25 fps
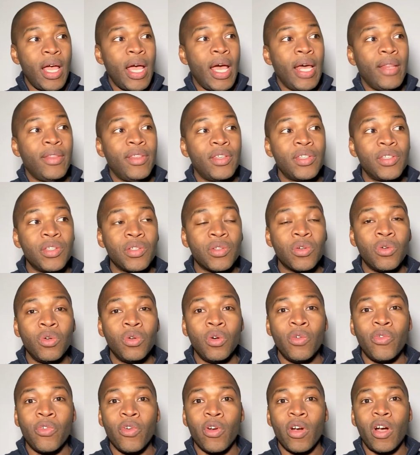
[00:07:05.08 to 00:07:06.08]
and this is cool
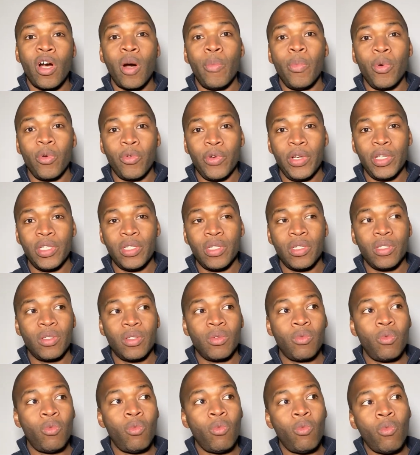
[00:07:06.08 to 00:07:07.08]
for a couple reasons.
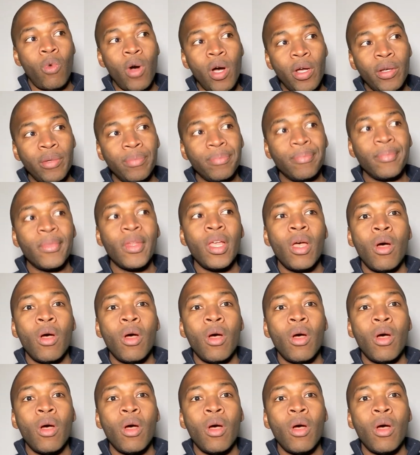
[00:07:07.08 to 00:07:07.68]
One,